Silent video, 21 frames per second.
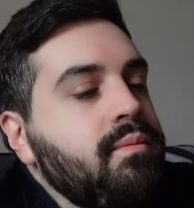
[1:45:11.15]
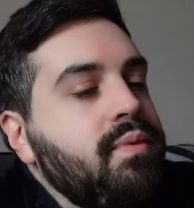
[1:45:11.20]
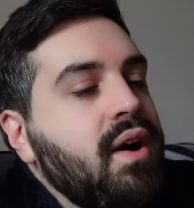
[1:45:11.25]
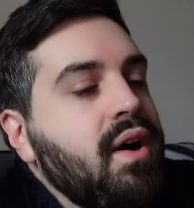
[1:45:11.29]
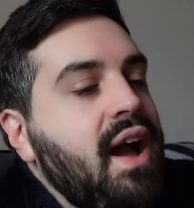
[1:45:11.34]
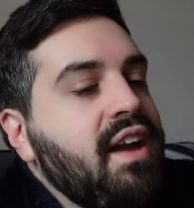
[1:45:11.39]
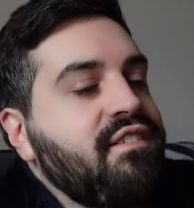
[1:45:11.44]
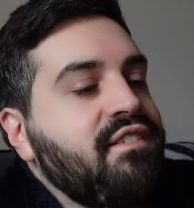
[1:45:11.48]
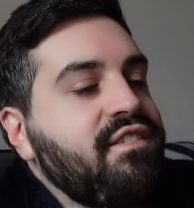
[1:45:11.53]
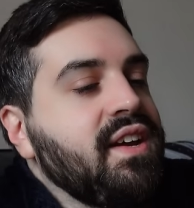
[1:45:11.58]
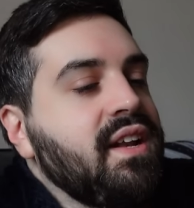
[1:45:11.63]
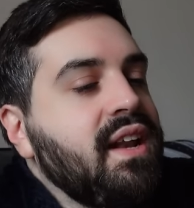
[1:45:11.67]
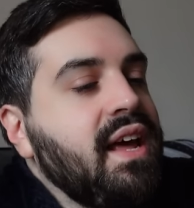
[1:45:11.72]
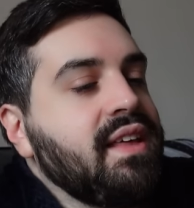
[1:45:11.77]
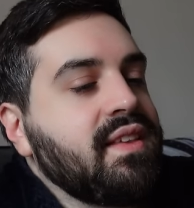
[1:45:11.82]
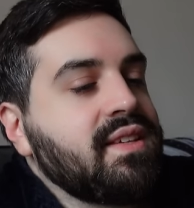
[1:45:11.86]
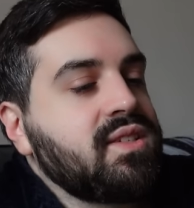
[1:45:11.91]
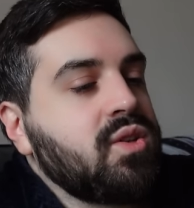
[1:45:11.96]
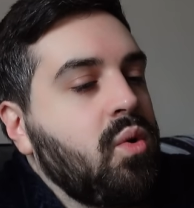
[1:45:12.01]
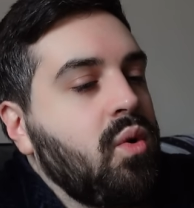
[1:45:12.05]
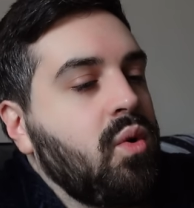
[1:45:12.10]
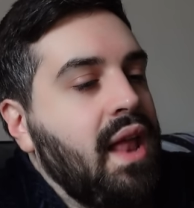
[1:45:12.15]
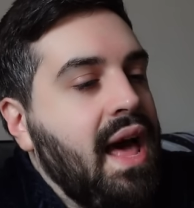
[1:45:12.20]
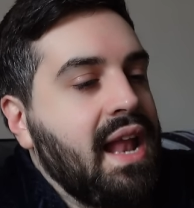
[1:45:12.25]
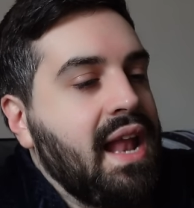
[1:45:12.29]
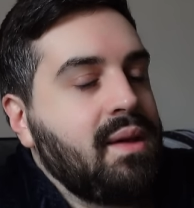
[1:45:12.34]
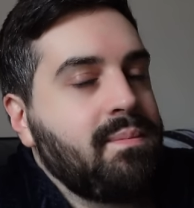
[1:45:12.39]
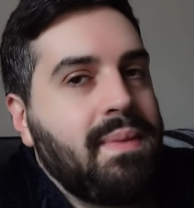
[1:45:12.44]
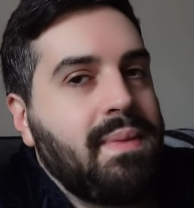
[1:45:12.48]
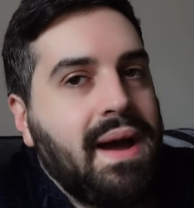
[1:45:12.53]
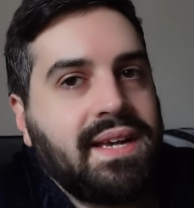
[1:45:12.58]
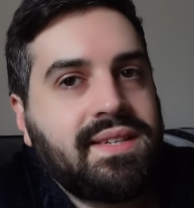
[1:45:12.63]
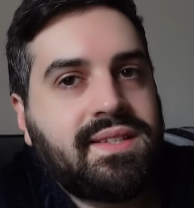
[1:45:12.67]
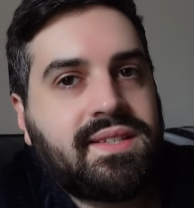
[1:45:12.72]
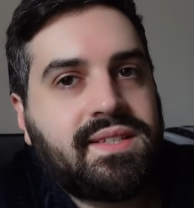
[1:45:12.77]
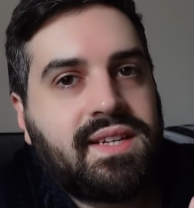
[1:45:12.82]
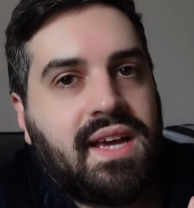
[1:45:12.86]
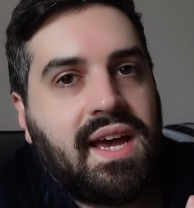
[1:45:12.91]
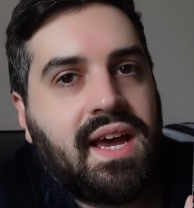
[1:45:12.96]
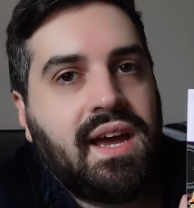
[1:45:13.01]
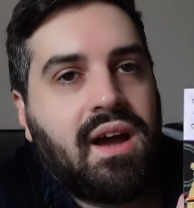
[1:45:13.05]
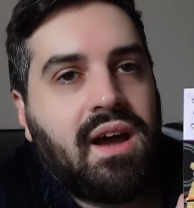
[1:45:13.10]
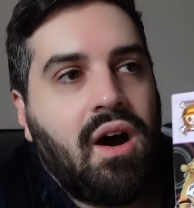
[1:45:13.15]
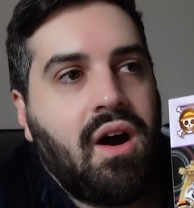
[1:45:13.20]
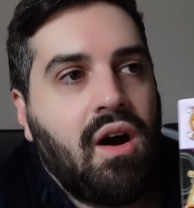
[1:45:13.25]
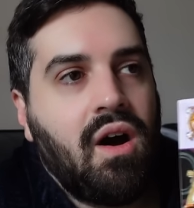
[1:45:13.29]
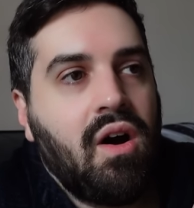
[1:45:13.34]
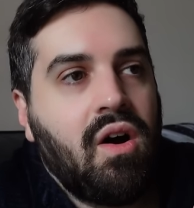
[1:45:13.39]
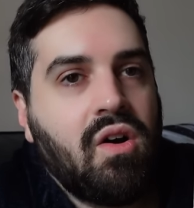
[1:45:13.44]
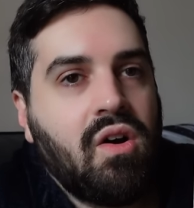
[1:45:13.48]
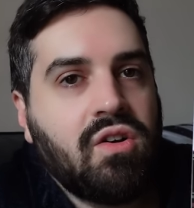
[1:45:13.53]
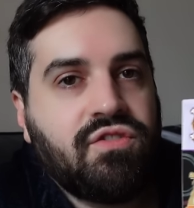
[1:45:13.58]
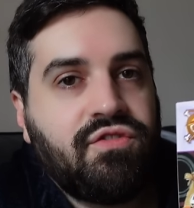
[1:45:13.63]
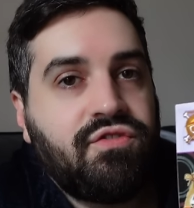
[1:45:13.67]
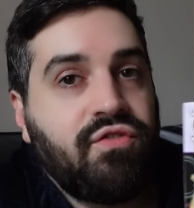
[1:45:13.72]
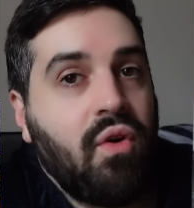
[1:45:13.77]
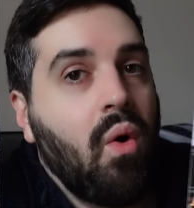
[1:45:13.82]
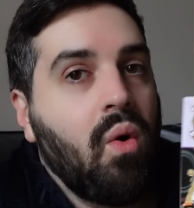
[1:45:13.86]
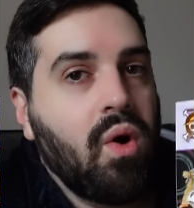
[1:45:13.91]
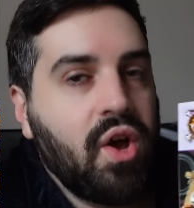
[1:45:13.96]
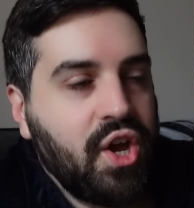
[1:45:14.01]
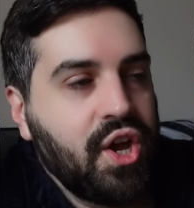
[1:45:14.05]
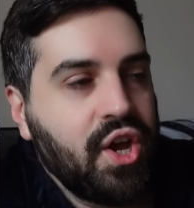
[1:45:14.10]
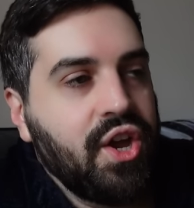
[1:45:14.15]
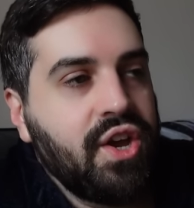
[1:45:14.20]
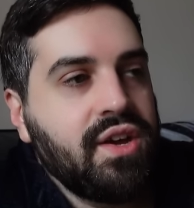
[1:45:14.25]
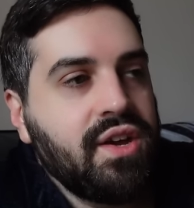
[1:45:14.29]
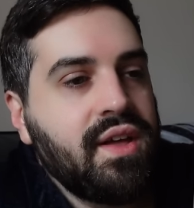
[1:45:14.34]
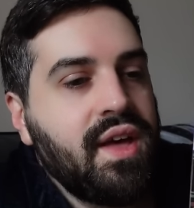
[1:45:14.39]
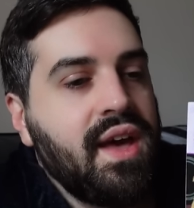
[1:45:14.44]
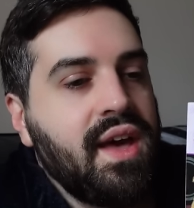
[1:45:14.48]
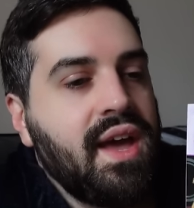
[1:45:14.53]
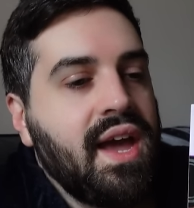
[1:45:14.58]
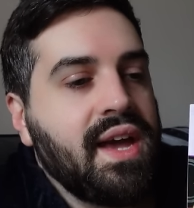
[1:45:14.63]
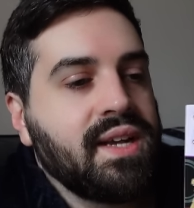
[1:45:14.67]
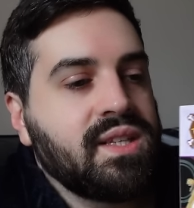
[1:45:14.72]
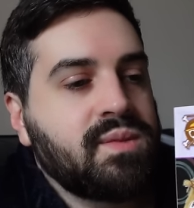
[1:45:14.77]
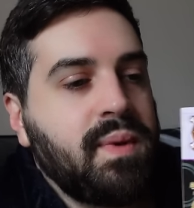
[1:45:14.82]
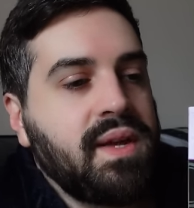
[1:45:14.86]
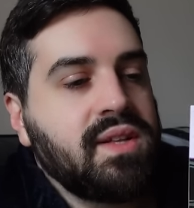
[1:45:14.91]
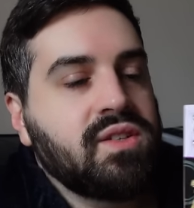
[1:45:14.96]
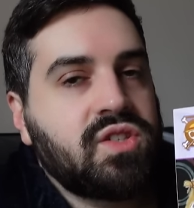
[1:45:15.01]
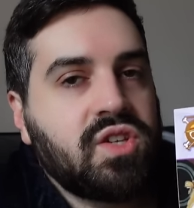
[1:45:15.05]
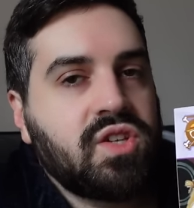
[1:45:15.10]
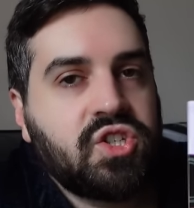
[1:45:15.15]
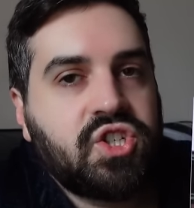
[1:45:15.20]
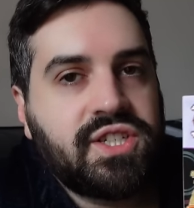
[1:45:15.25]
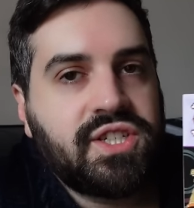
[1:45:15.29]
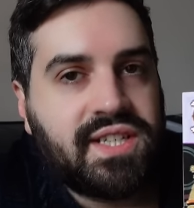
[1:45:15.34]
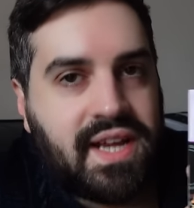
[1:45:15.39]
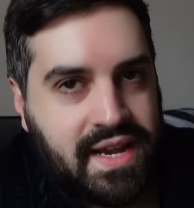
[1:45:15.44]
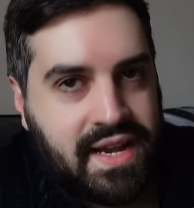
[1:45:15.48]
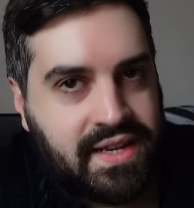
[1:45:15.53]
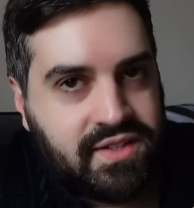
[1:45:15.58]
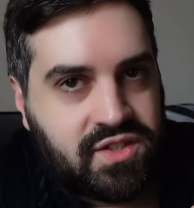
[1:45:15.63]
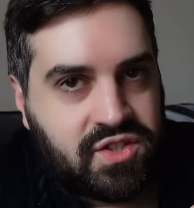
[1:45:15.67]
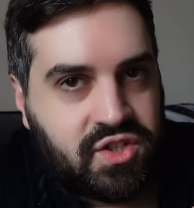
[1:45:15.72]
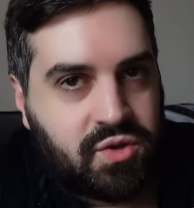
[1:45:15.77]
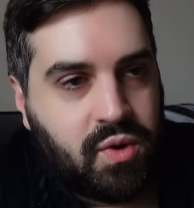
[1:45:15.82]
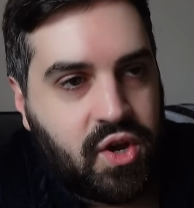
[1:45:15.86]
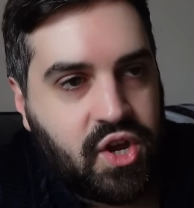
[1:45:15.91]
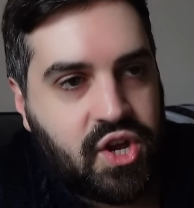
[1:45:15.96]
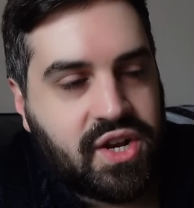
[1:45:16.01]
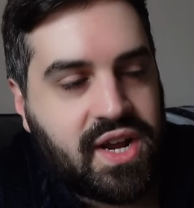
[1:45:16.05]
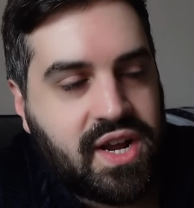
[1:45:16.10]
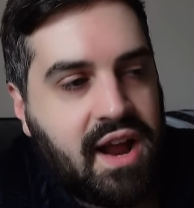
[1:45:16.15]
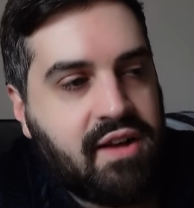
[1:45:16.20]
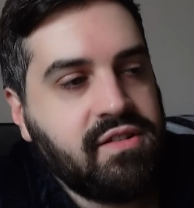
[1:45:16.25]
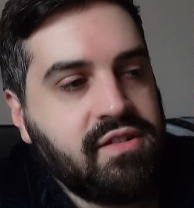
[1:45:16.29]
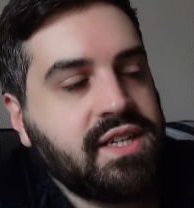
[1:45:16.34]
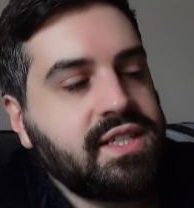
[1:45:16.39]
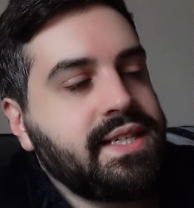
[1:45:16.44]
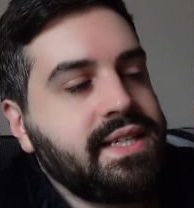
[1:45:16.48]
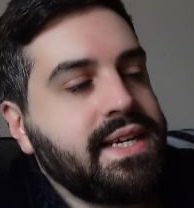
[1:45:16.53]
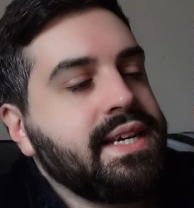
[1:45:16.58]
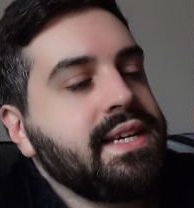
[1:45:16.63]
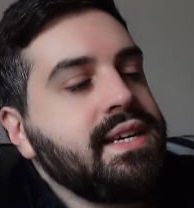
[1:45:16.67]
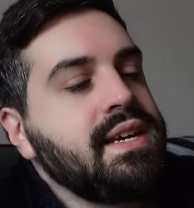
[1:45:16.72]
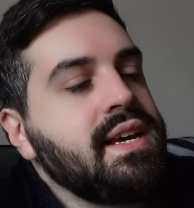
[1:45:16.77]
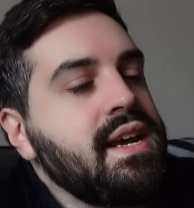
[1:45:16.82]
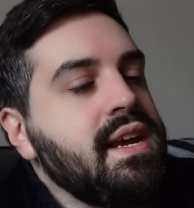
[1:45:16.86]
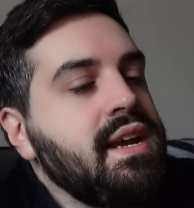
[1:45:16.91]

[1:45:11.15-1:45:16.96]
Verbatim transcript: But I feel like this whole Alabasta arc for her has been such a test of her character